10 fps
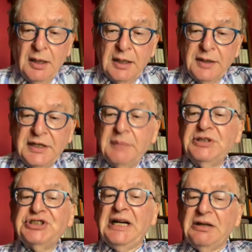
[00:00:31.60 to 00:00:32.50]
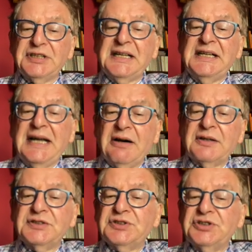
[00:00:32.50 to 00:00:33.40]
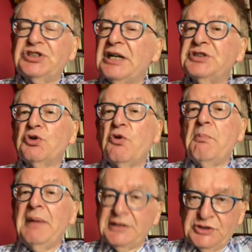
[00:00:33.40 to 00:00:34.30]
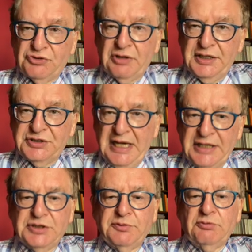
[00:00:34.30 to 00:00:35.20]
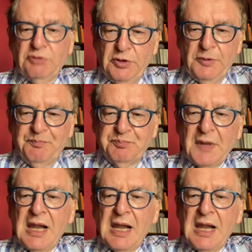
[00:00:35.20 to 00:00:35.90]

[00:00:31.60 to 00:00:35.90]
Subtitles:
And they'll be shouting it out as the judge or magistrates enter the room.